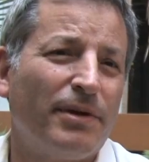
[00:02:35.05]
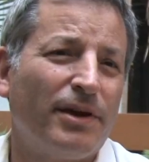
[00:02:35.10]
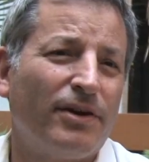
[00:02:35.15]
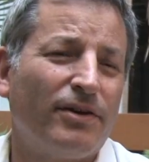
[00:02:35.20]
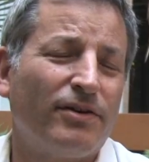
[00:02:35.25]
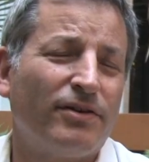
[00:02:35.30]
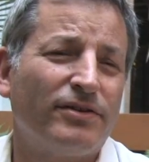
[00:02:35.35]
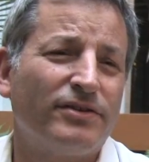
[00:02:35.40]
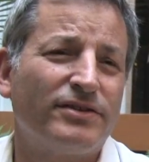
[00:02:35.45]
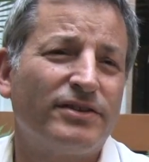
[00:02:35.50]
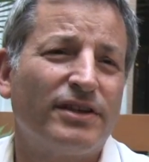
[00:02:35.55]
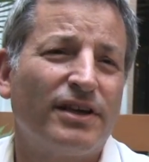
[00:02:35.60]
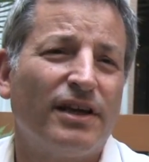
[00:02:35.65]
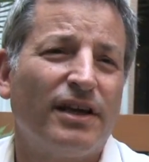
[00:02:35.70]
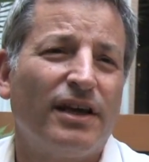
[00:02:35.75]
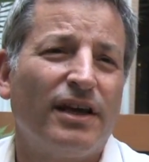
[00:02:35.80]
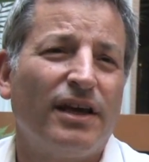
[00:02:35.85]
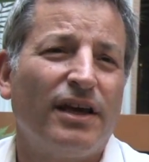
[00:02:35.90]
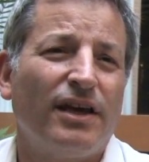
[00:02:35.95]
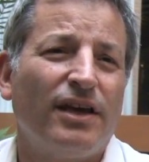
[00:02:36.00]
because
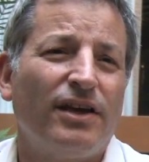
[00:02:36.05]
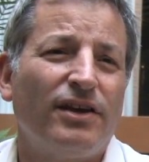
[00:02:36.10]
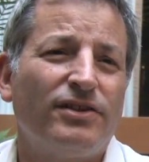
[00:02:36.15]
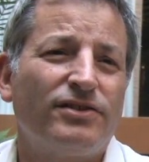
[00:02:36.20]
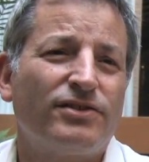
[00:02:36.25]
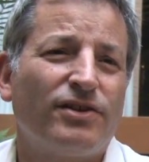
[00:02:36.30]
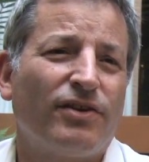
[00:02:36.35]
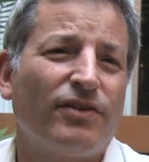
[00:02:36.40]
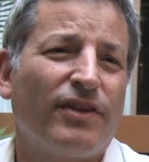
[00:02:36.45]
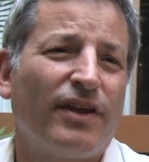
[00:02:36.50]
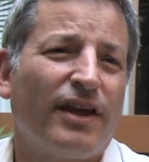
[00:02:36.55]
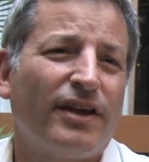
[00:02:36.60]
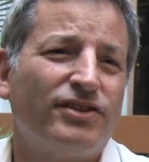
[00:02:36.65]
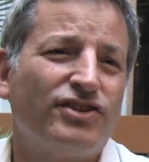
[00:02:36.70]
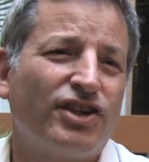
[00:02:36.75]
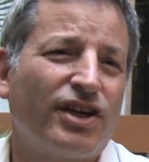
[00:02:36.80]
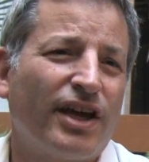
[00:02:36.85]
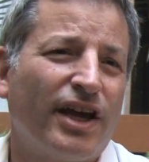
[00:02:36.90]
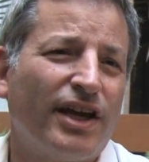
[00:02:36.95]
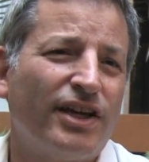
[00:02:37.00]
he saw the
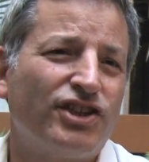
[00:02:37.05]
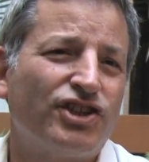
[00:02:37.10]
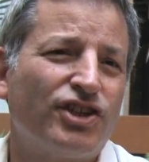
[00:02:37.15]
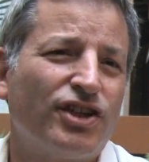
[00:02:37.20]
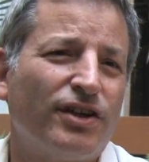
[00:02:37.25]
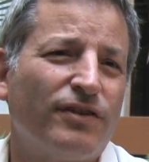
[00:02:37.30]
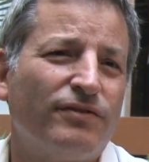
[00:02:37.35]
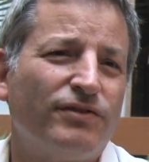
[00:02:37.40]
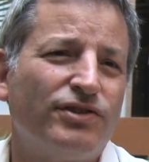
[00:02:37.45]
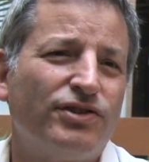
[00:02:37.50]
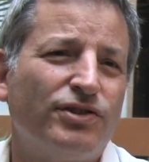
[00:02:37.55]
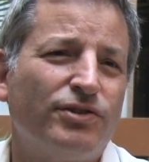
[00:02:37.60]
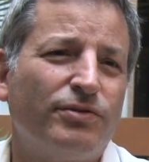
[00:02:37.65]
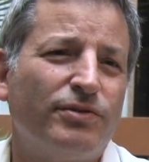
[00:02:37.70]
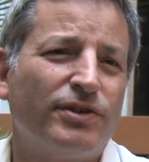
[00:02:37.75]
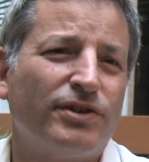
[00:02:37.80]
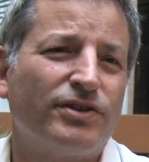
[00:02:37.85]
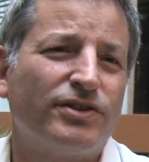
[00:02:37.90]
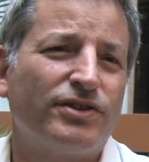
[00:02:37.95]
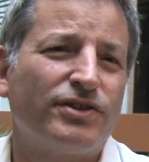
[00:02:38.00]
education of
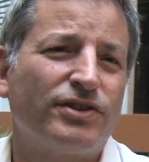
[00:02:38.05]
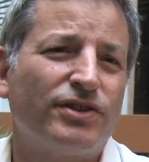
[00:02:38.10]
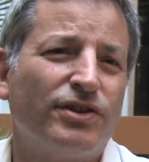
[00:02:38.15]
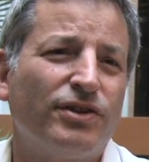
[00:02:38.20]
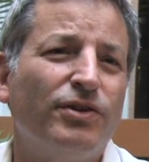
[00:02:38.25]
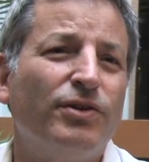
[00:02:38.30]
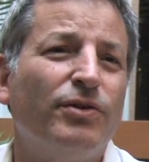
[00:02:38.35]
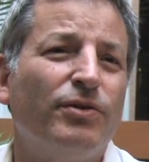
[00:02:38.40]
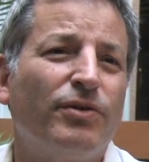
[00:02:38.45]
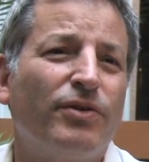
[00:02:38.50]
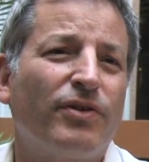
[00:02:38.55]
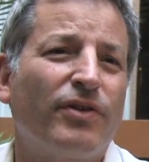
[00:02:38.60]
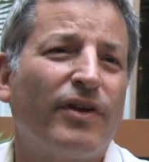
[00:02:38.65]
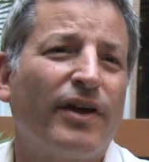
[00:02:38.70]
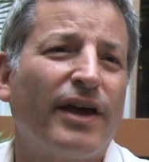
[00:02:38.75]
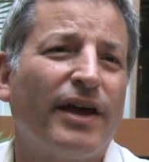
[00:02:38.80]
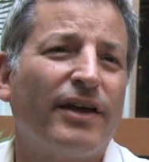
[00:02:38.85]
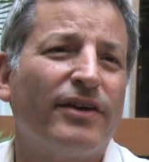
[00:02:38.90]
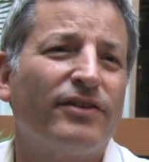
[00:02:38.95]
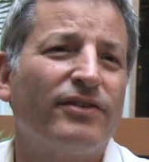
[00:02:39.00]
Jewish youth
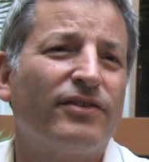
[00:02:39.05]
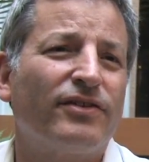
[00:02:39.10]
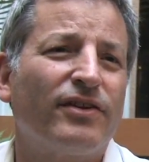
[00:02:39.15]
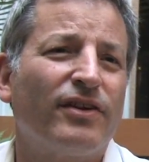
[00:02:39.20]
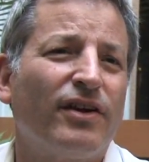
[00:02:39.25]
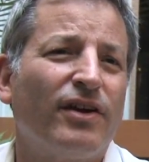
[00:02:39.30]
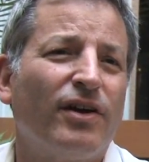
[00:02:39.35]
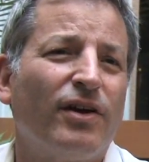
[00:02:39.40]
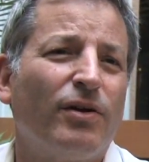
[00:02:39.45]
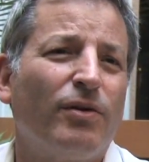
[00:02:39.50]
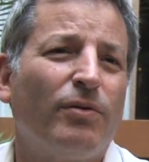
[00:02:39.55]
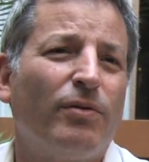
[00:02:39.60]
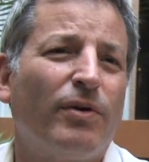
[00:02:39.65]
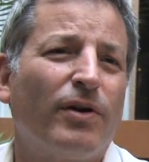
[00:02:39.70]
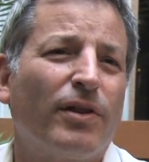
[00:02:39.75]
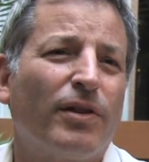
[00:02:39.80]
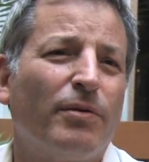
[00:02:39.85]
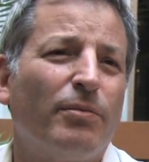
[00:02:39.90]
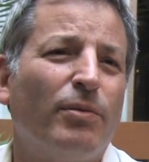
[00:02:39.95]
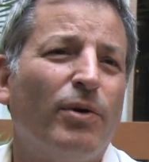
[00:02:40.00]
as
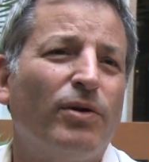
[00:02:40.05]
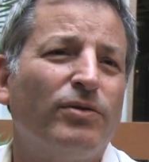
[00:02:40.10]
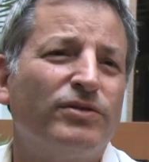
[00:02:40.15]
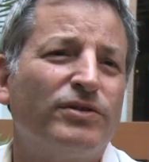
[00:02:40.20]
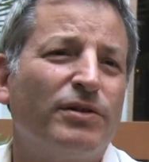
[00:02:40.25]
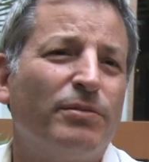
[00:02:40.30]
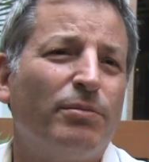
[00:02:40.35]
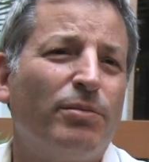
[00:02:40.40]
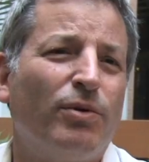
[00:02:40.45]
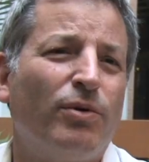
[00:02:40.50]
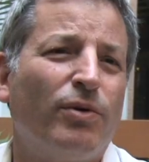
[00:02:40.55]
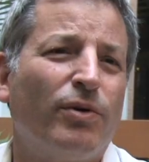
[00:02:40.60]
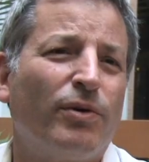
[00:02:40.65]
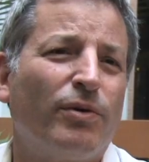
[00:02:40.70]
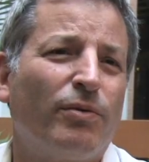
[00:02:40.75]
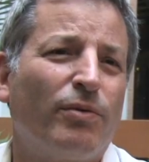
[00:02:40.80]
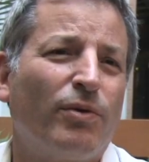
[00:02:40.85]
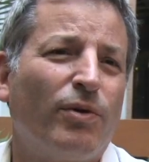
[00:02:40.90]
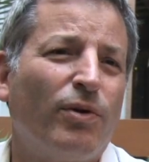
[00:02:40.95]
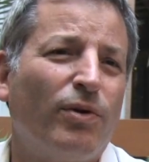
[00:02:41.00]
one of the most
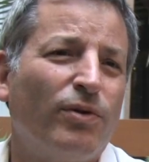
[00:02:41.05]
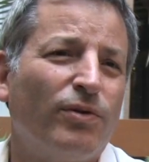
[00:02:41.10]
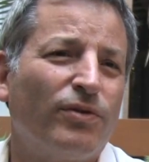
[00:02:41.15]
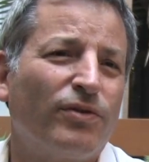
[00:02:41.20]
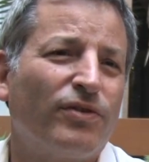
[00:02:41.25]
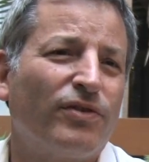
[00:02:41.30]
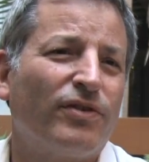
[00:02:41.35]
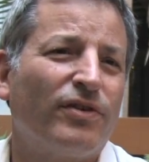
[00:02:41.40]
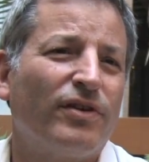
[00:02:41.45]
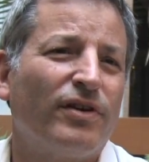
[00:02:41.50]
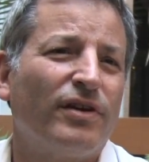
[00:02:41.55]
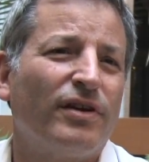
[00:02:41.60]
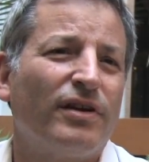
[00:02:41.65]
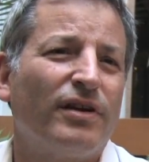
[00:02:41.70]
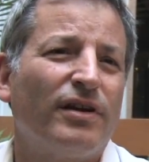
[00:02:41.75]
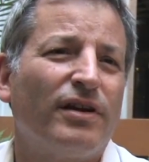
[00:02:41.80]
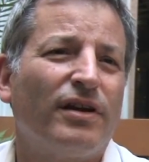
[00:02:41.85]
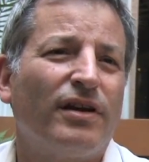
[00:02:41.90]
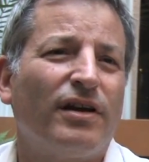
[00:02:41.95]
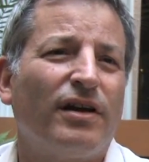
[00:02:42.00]
important roles
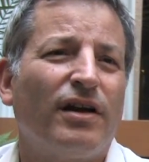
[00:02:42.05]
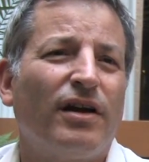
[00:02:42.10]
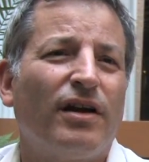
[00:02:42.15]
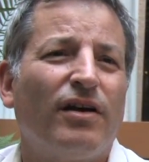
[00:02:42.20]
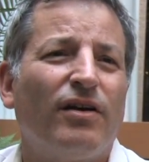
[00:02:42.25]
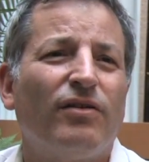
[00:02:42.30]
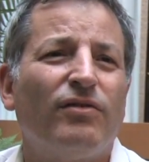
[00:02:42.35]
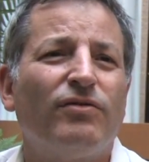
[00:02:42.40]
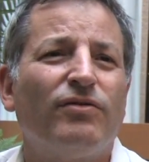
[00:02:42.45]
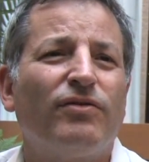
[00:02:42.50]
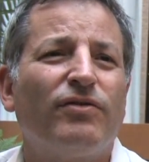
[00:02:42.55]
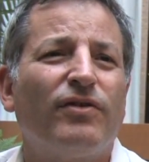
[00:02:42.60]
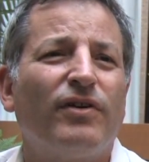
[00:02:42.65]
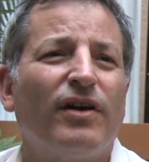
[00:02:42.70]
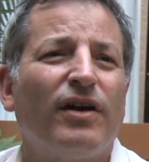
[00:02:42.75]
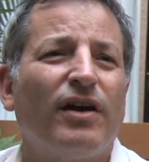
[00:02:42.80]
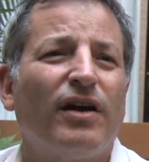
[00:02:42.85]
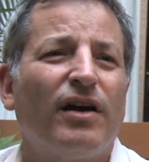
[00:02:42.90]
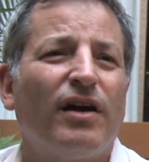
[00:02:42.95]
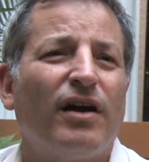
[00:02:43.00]
of,
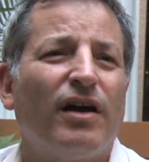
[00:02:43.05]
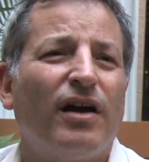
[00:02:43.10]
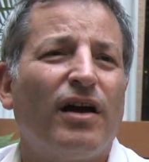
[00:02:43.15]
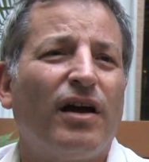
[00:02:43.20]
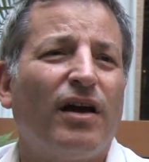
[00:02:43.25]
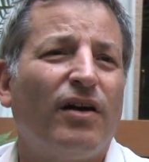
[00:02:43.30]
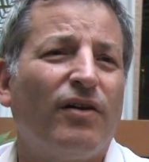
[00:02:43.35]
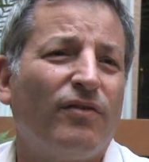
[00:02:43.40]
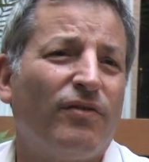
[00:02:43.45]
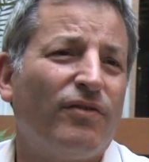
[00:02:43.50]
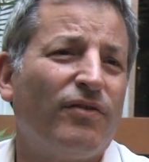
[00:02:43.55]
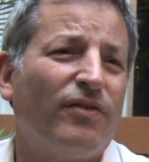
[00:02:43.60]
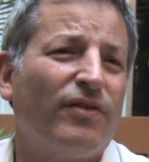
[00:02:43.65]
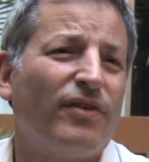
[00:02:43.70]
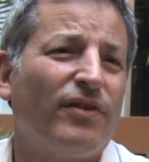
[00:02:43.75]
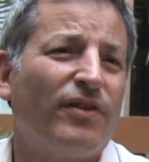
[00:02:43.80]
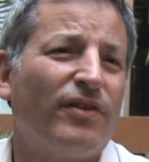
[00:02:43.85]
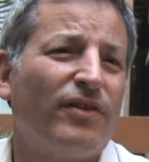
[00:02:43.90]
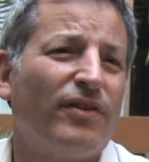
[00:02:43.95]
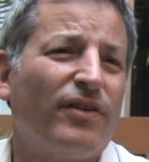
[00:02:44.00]
of
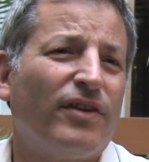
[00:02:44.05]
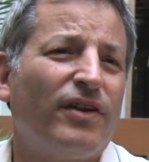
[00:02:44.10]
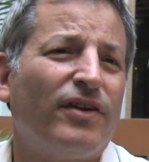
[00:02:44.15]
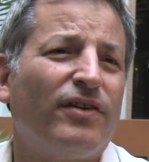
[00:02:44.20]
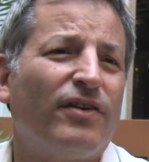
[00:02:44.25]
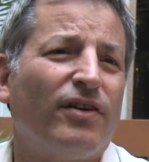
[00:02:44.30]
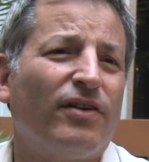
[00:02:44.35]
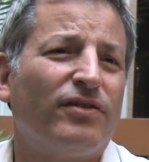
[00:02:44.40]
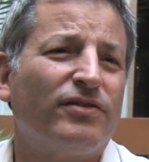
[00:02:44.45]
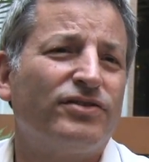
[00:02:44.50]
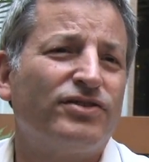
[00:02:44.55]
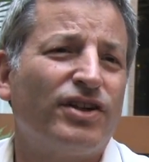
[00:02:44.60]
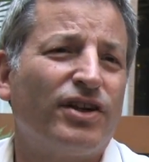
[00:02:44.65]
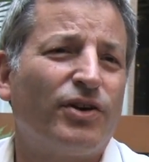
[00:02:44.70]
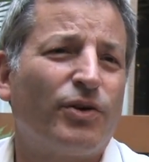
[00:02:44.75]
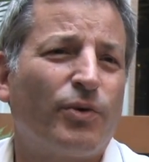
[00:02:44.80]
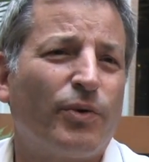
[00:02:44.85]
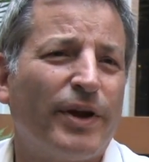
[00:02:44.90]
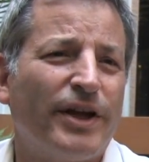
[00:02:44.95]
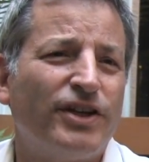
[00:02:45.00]
the adult
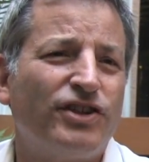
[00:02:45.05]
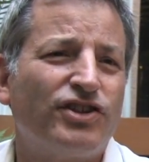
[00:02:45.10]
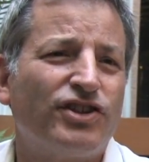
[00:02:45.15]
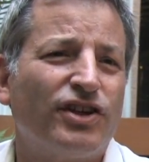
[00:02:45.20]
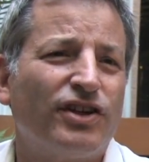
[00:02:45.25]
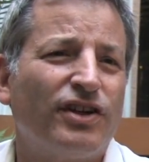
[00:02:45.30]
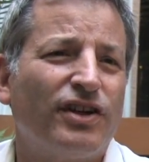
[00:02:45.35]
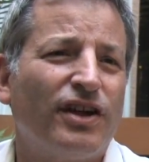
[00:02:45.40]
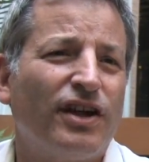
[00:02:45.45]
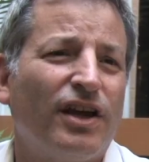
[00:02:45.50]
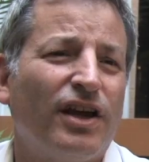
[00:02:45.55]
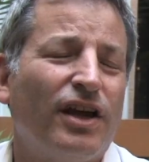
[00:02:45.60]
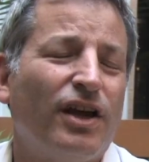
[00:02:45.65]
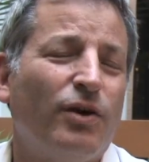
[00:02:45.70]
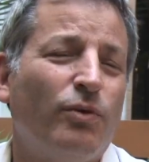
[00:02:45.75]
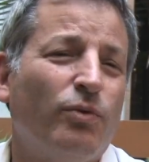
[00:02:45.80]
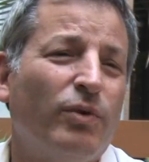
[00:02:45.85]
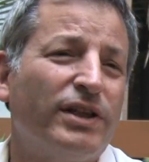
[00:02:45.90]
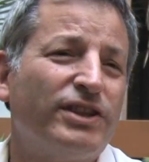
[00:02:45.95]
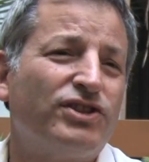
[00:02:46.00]
generation.
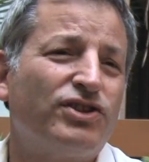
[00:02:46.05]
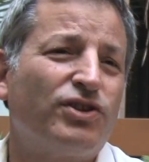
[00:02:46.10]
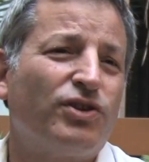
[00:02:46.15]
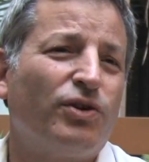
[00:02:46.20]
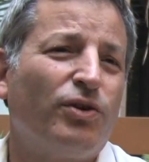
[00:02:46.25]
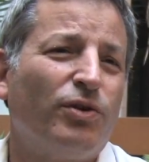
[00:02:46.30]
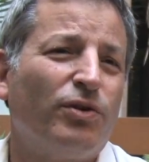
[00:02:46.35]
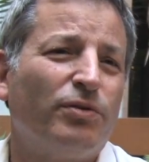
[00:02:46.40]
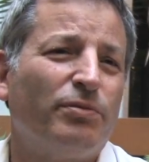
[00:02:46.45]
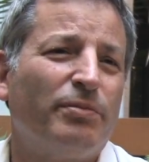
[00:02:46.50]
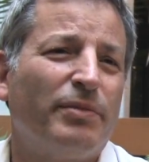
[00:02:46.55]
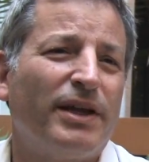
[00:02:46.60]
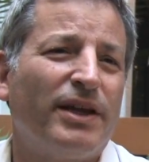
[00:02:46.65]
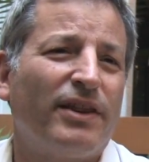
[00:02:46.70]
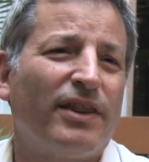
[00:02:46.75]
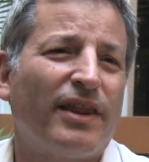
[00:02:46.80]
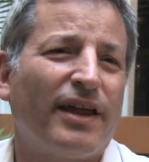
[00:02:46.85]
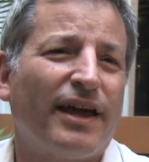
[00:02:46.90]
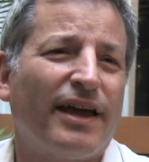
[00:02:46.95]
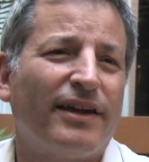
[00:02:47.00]
He once told me
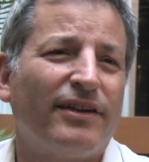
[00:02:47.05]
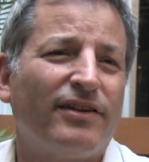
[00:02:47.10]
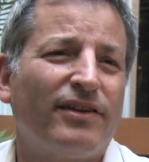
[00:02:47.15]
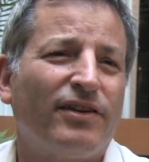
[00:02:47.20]
that